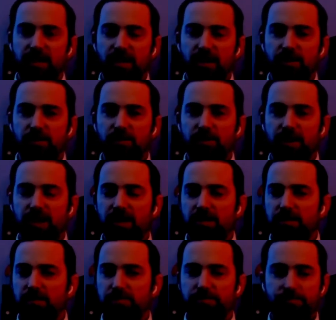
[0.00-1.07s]
you know,
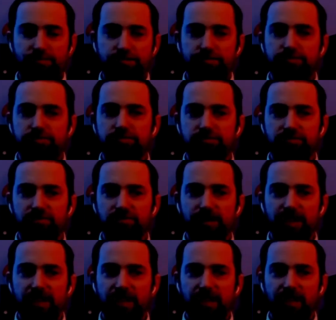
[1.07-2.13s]
uh,
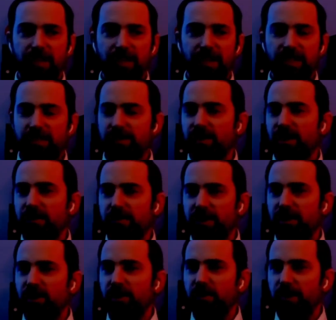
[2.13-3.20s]
it's gone
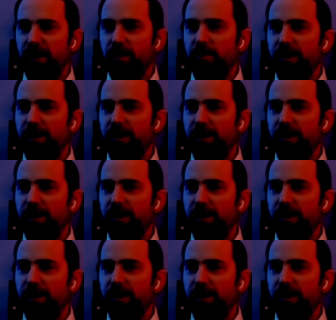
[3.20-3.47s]
a long way,